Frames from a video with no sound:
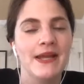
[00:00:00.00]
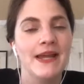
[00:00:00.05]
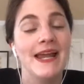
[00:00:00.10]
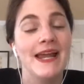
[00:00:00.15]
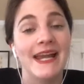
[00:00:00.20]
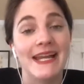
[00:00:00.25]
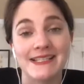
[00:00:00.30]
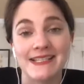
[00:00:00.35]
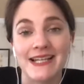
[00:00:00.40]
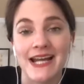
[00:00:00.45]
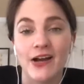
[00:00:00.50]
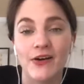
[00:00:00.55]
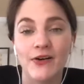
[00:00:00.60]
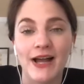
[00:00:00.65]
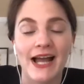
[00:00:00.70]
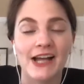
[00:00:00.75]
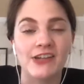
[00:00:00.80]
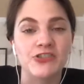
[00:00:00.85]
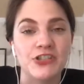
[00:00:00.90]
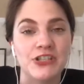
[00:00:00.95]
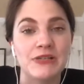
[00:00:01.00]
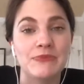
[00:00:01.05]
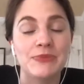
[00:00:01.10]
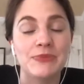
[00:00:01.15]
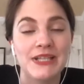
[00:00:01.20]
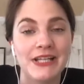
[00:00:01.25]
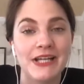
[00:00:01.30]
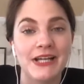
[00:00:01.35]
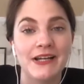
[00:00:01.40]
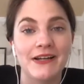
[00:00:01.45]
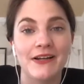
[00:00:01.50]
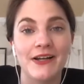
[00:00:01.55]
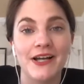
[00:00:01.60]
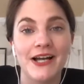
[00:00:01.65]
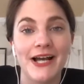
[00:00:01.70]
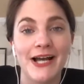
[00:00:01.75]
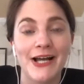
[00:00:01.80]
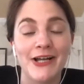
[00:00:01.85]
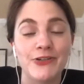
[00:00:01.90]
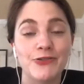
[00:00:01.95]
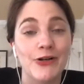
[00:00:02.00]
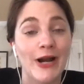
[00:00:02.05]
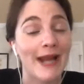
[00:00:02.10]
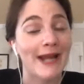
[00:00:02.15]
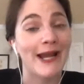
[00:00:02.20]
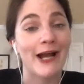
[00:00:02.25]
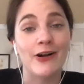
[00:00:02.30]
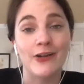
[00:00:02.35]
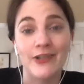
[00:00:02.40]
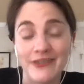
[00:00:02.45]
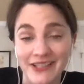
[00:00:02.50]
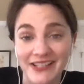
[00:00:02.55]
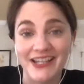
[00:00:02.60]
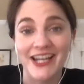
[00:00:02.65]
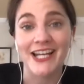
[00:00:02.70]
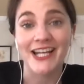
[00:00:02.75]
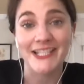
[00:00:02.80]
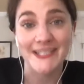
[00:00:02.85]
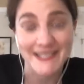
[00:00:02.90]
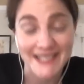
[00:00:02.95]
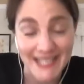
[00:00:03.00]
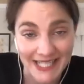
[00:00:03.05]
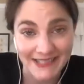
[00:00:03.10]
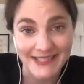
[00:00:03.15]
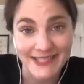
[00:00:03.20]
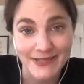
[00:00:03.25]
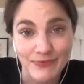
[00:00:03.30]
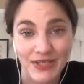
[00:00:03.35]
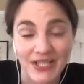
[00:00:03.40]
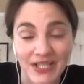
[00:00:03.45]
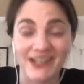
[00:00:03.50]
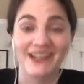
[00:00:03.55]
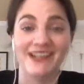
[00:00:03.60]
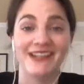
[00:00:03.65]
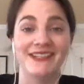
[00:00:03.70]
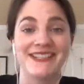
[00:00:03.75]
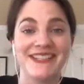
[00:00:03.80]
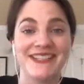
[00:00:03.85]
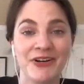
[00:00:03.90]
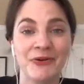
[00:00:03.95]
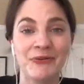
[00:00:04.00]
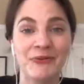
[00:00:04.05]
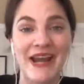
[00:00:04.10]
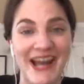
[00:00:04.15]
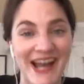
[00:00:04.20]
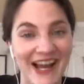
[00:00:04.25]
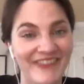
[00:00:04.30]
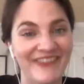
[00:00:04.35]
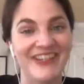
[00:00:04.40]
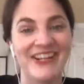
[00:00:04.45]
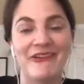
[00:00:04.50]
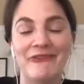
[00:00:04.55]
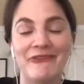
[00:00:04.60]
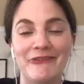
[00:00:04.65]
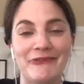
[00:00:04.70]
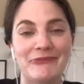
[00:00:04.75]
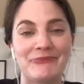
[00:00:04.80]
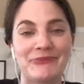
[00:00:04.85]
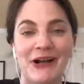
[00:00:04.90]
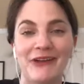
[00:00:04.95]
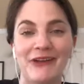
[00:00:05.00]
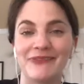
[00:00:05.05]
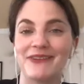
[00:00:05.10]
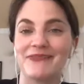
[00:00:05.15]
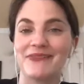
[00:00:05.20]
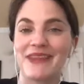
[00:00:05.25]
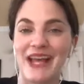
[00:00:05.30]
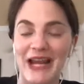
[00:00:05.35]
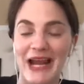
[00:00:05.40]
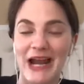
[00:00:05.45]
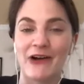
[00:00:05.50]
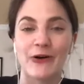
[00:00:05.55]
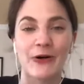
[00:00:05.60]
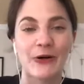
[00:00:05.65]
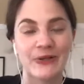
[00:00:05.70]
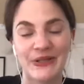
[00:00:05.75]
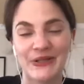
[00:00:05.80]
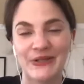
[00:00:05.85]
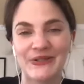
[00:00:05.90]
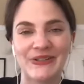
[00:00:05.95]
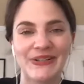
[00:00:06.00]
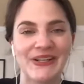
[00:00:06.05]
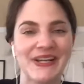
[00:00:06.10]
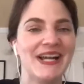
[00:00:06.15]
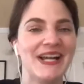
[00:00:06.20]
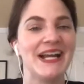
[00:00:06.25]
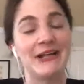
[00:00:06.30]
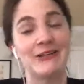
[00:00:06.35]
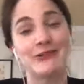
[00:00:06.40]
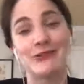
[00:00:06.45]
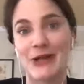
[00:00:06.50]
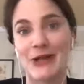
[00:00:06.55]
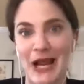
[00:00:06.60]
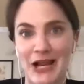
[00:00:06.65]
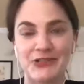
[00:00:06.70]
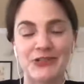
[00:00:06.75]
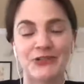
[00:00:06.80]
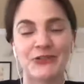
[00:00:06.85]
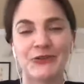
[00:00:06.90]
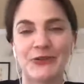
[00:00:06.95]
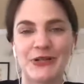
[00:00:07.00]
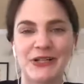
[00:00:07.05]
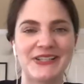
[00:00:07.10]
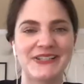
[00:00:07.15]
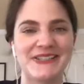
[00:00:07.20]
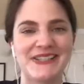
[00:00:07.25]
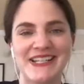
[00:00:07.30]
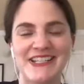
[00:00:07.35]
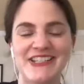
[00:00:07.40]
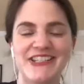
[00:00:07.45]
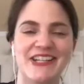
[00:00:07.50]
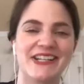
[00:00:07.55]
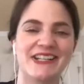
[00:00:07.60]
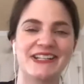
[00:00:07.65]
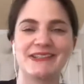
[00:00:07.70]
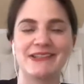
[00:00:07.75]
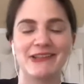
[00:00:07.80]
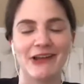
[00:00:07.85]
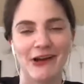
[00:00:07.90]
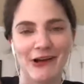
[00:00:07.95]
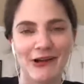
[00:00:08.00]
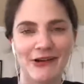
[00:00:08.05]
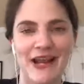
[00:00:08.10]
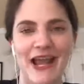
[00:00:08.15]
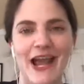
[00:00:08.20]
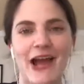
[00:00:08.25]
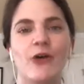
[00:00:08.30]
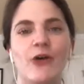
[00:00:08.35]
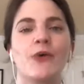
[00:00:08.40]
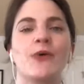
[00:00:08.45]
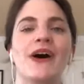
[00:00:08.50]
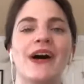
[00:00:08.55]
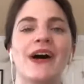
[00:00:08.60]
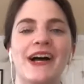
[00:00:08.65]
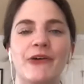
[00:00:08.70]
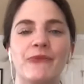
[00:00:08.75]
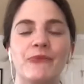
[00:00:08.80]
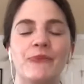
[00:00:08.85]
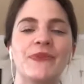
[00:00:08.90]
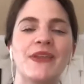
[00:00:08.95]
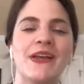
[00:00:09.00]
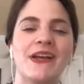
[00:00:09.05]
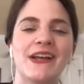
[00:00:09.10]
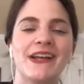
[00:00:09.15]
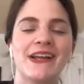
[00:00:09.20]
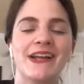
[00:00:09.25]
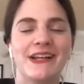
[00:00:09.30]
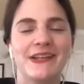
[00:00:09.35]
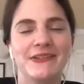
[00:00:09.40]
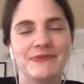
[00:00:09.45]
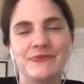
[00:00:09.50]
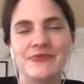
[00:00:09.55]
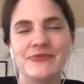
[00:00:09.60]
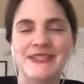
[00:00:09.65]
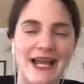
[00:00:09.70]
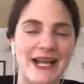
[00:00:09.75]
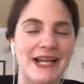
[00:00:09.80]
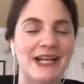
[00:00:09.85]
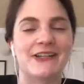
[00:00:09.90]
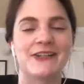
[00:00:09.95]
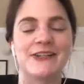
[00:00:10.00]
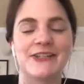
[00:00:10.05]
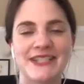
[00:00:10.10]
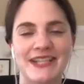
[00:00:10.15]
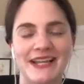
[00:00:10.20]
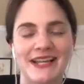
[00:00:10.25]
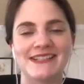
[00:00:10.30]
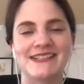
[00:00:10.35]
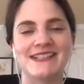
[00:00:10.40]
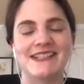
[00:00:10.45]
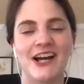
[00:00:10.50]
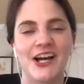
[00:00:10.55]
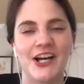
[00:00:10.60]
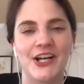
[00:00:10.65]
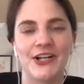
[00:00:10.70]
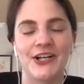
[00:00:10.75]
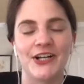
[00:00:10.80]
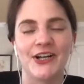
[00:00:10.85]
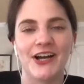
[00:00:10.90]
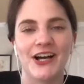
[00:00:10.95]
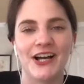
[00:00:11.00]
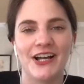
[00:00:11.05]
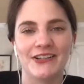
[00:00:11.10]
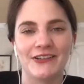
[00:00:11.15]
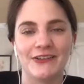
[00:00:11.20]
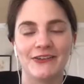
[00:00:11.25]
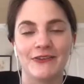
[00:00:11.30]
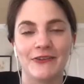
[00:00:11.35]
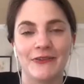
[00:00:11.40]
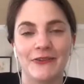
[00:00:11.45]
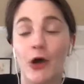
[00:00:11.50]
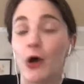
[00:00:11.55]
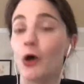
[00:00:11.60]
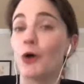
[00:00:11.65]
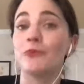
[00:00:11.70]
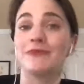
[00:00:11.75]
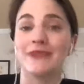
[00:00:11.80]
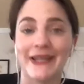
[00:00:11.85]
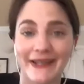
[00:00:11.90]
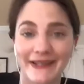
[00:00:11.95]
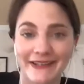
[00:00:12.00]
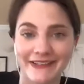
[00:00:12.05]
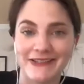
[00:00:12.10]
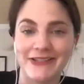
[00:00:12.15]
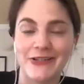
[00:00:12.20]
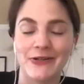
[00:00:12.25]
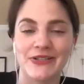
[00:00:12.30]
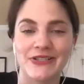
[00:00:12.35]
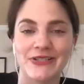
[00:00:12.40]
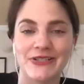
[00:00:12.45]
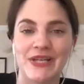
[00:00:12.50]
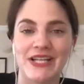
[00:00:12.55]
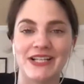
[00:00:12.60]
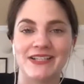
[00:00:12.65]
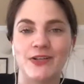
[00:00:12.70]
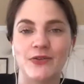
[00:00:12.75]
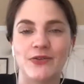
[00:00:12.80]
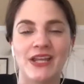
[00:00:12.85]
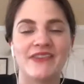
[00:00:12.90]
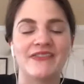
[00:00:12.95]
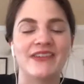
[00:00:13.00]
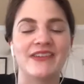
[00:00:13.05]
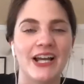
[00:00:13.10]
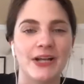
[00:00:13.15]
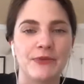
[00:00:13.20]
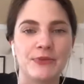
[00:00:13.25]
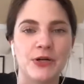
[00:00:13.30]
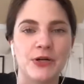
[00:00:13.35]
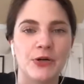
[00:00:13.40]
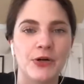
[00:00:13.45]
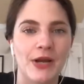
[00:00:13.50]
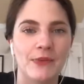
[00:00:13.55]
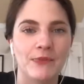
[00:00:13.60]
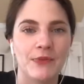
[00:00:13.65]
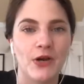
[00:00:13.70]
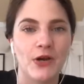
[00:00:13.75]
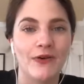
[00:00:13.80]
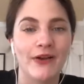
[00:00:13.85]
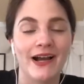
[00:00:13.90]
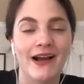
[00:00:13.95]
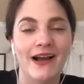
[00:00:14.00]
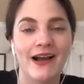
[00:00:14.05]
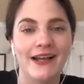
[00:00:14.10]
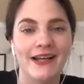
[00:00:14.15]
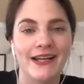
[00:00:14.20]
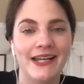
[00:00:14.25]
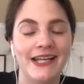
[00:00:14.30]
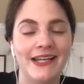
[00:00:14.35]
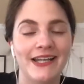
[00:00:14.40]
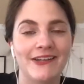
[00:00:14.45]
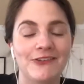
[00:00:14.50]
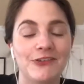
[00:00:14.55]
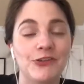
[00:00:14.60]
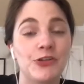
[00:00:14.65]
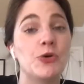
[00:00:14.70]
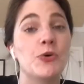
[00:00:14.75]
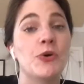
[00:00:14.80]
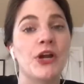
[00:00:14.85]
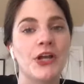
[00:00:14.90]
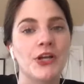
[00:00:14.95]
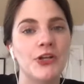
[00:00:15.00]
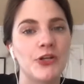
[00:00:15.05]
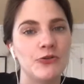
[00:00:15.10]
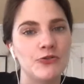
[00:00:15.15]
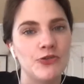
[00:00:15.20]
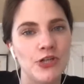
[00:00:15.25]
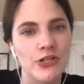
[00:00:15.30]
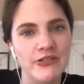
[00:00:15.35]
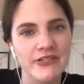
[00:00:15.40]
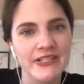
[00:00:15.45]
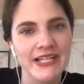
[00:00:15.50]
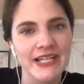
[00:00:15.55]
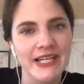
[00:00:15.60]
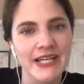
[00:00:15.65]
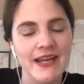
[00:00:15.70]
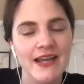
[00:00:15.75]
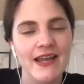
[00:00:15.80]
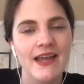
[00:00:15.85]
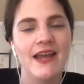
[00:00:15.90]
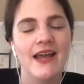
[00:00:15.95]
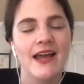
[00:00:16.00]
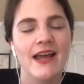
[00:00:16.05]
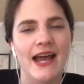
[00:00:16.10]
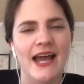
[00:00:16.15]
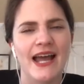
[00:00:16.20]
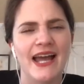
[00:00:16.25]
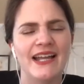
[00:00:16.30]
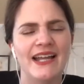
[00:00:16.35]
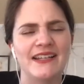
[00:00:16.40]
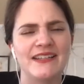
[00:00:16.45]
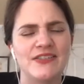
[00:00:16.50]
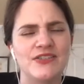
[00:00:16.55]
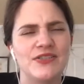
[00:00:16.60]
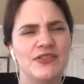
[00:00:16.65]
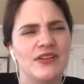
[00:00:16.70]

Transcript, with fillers: is now actually being uh, tried out in the United States because we have enough of a problem that our own international organizations are now. Um, setting their sights on on the homeland, so to speak. So they've got a program going on in Newark, New Jersey, and